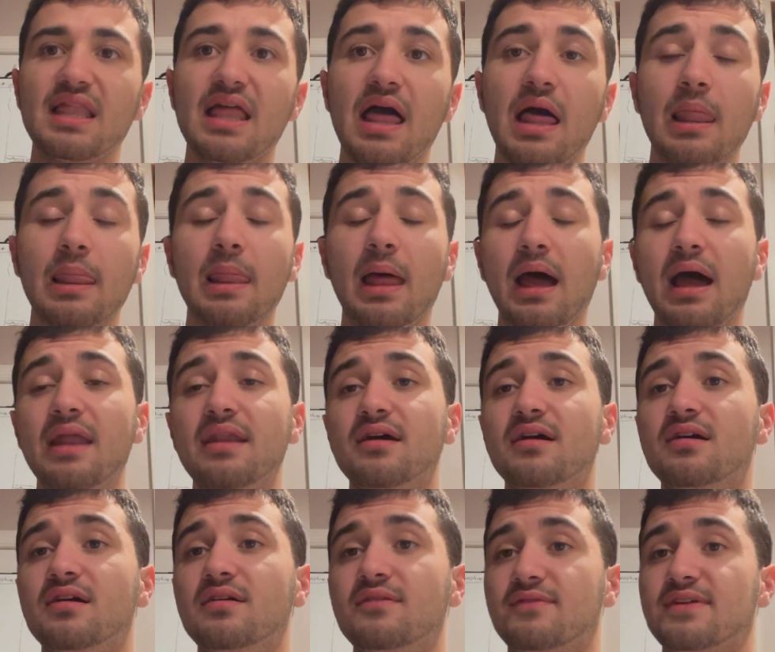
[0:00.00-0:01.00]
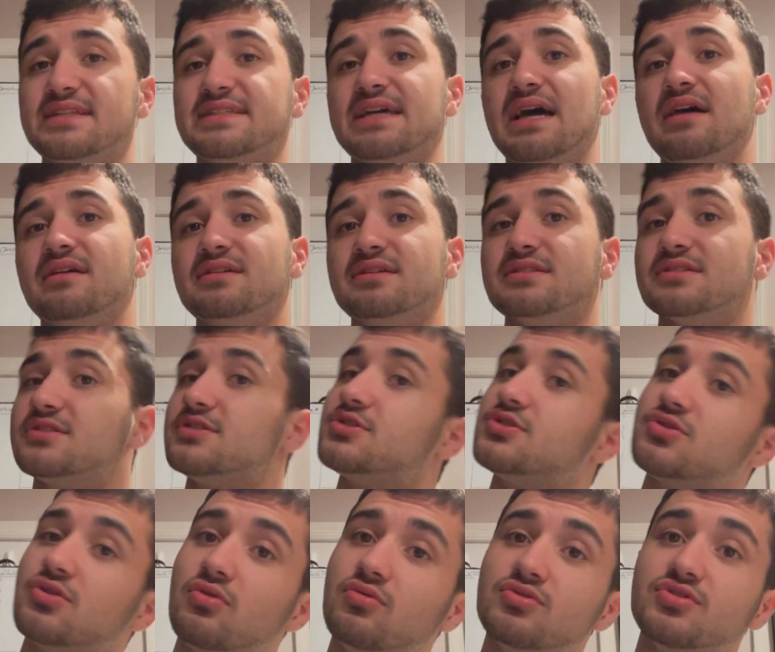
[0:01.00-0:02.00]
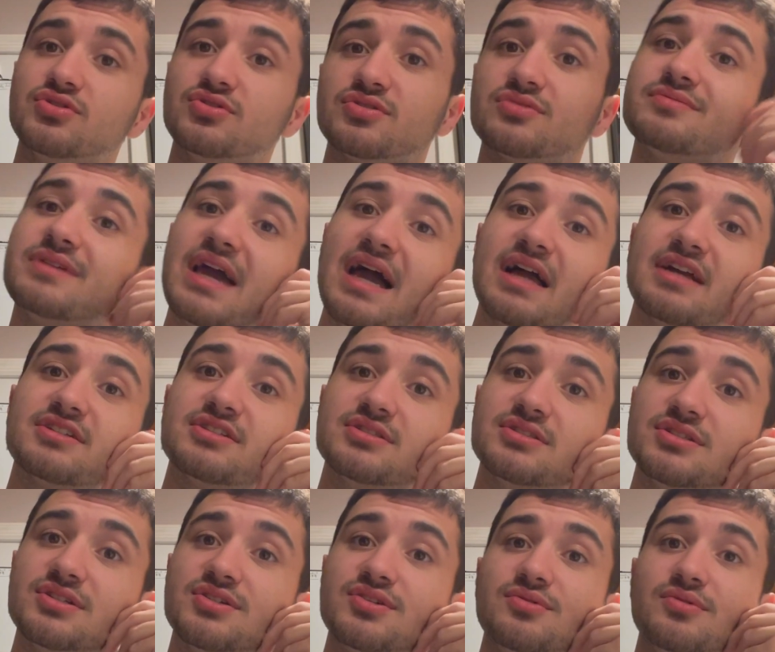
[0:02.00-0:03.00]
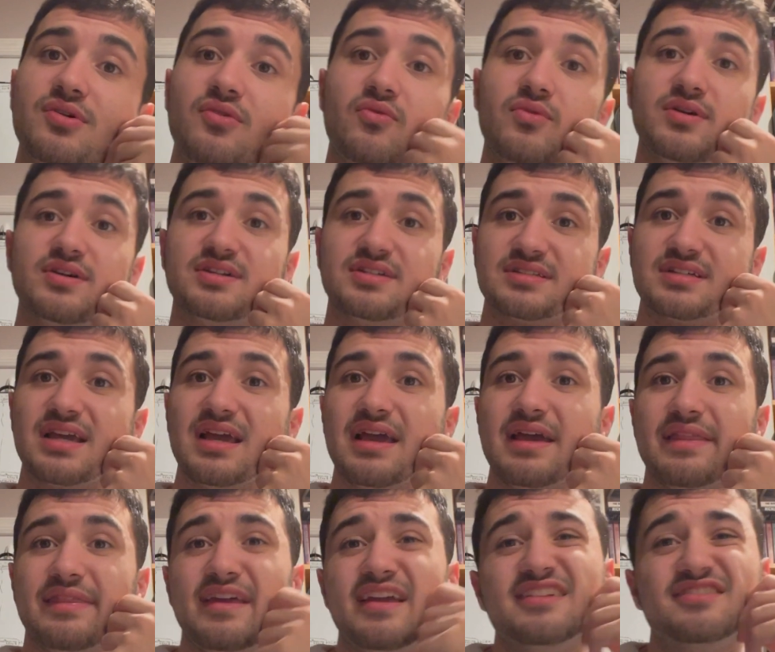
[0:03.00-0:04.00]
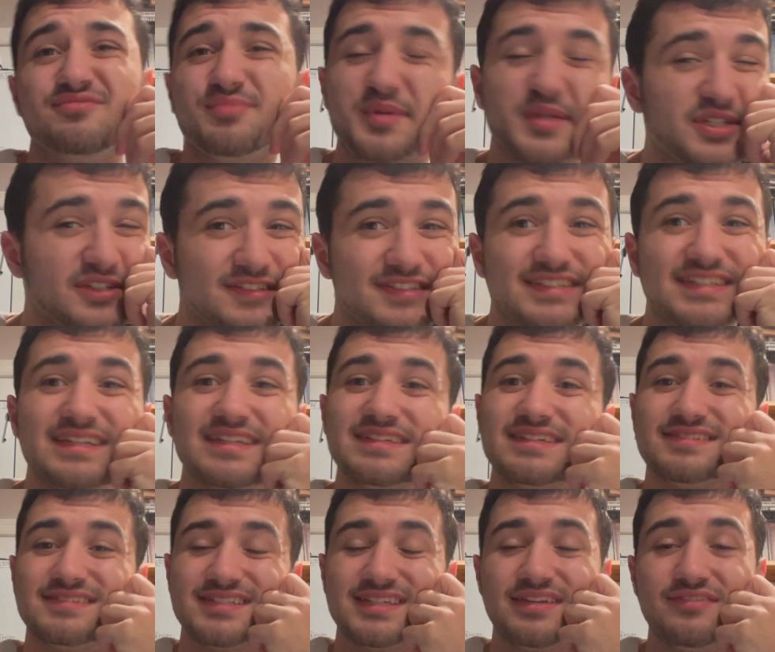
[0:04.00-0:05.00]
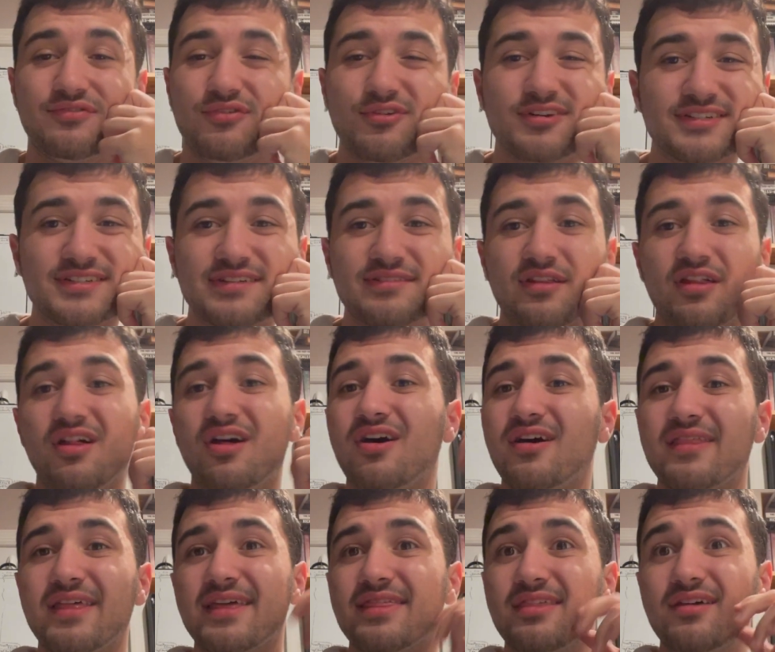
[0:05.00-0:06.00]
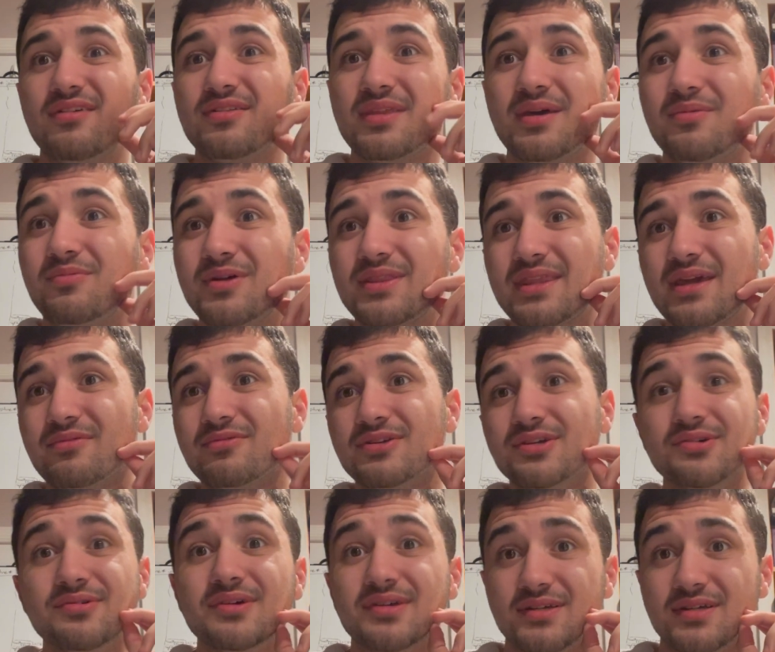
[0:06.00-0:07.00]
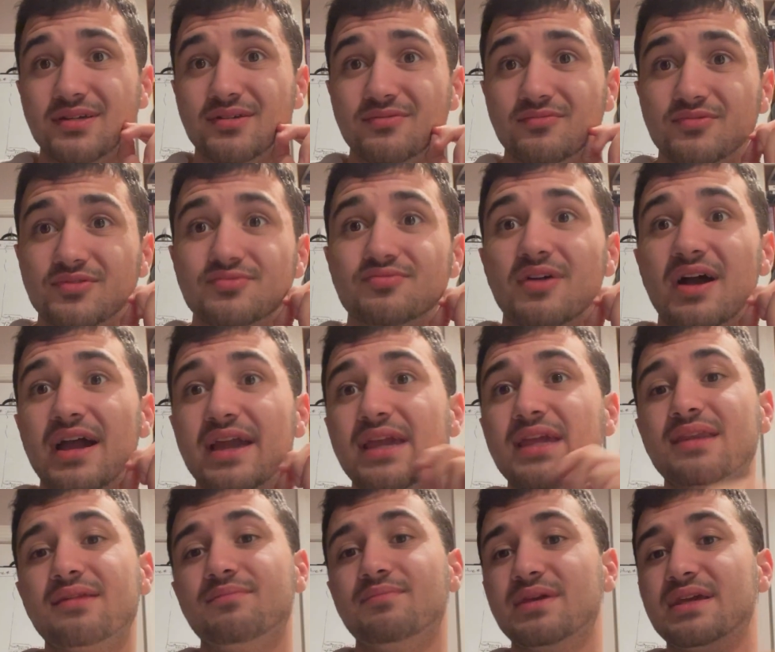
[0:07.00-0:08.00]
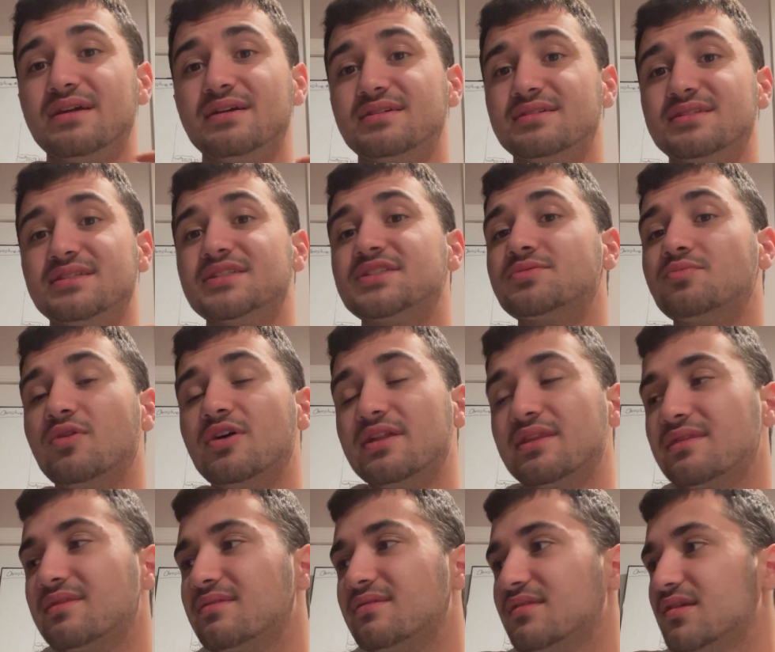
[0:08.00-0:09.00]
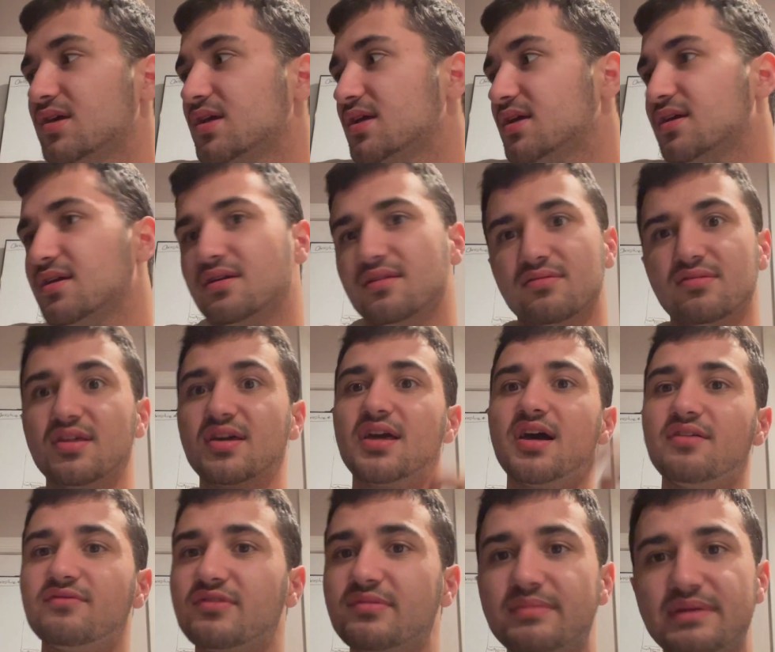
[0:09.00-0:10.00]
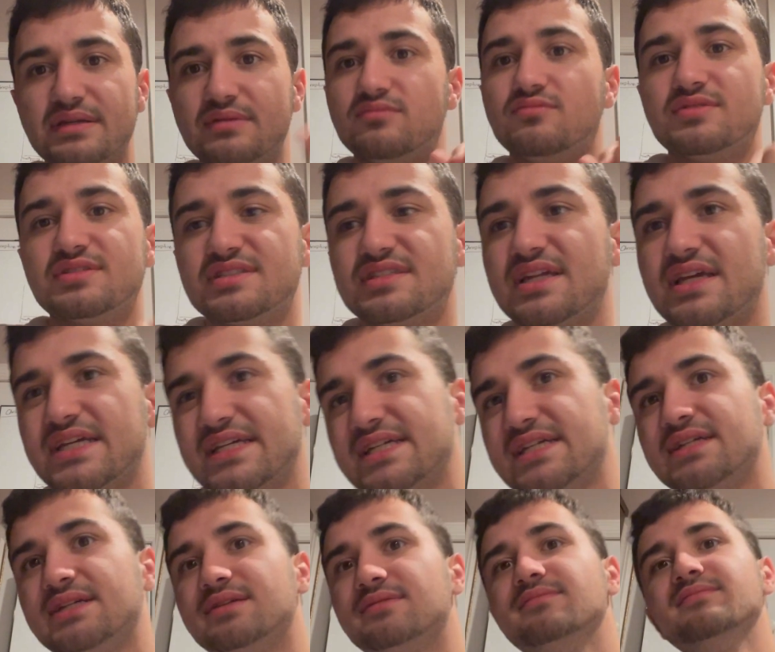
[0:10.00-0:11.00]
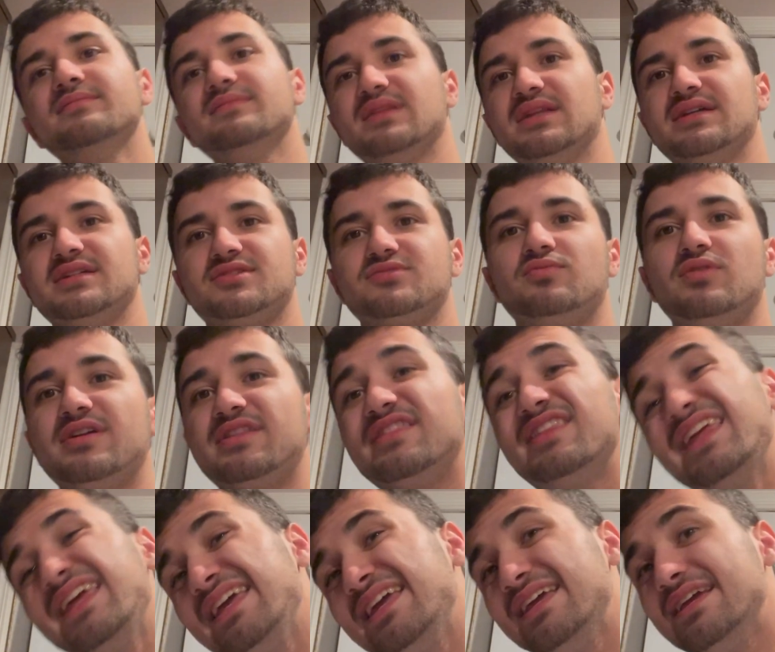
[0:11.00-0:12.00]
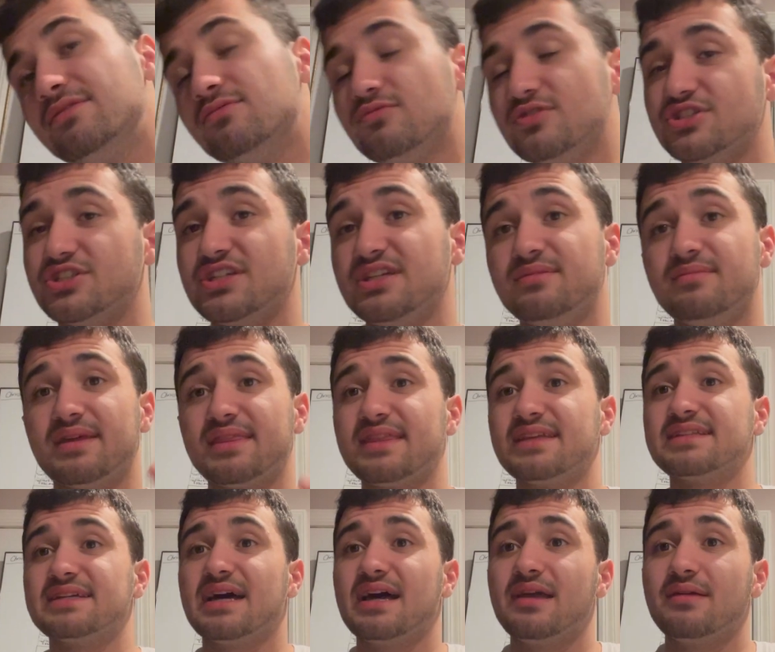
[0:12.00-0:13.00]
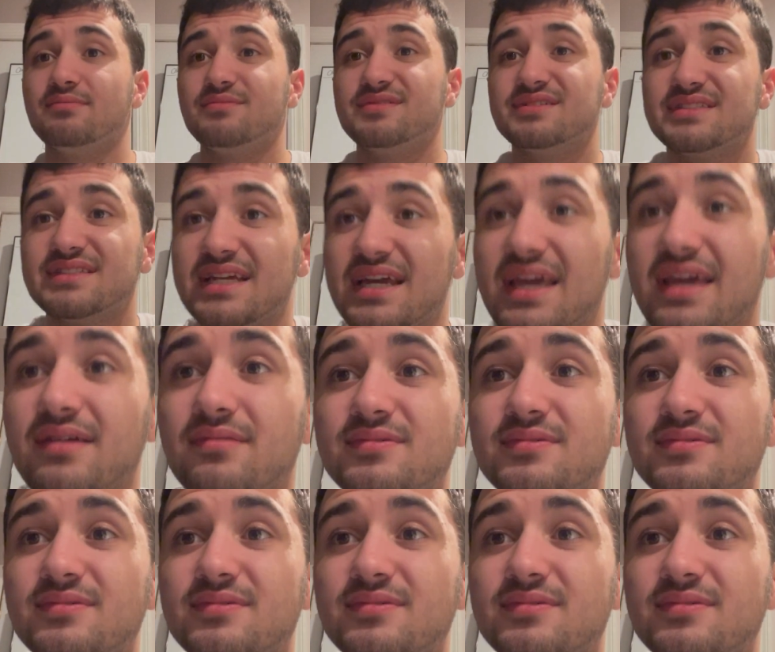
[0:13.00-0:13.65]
A lot of Italian soldiers' reactions to it, whereas they were just seen as enforcing the law. They thought that what they were doing was right because it's what the government was saying. It's what the regime at the time was saying.